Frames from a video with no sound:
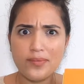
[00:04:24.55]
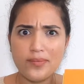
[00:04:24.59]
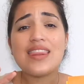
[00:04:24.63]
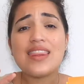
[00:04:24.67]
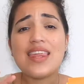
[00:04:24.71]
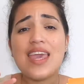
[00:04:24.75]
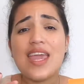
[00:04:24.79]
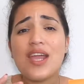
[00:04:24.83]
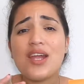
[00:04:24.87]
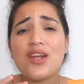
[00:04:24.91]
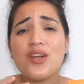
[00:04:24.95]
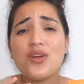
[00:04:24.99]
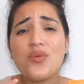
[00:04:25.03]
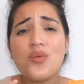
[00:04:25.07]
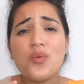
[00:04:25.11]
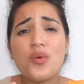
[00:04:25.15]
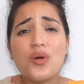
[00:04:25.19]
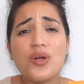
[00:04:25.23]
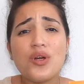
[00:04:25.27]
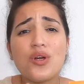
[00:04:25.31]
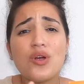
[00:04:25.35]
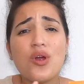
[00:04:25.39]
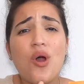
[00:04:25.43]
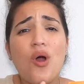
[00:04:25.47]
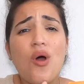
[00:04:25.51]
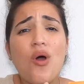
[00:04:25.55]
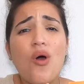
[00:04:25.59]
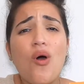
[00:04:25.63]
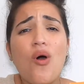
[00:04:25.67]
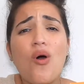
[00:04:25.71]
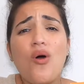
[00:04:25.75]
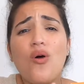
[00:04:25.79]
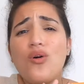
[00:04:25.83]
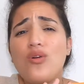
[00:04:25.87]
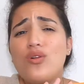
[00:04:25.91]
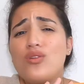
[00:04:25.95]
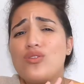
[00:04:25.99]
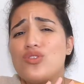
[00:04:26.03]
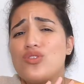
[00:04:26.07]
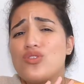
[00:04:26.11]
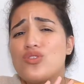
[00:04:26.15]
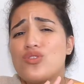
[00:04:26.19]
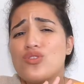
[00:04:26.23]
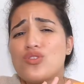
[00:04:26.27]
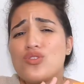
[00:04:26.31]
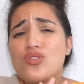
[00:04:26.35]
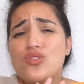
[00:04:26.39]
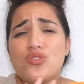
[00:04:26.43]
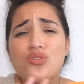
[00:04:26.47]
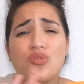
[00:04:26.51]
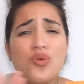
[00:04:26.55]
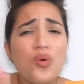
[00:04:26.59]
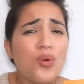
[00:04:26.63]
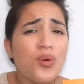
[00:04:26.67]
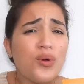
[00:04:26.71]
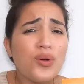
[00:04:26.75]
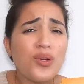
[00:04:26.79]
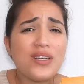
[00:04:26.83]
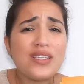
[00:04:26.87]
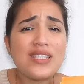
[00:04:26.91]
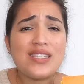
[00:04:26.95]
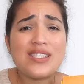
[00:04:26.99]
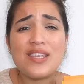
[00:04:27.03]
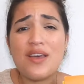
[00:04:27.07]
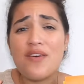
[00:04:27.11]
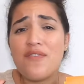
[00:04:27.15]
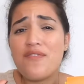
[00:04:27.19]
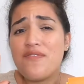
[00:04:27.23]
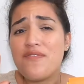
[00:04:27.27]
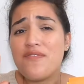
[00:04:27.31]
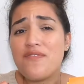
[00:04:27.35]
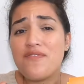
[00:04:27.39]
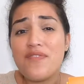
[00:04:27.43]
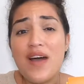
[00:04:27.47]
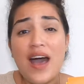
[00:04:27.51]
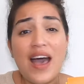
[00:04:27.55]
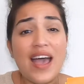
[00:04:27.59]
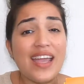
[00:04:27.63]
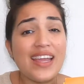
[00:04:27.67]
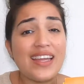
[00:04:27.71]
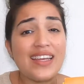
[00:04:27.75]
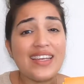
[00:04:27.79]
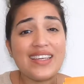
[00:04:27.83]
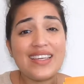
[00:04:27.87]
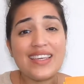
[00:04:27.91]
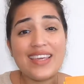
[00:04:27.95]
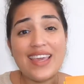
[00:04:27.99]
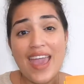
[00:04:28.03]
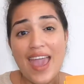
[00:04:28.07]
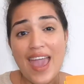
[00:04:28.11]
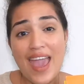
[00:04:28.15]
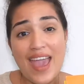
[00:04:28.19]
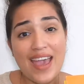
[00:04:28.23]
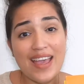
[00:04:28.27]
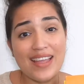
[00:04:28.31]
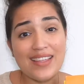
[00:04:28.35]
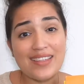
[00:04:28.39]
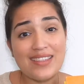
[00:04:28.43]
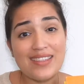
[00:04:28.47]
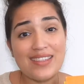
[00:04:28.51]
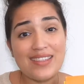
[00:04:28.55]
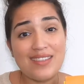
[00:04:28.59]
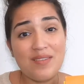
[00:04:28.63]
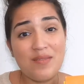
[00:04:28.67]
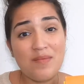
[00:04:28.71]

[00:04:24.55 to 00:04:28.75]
There were all sorts of fine cats,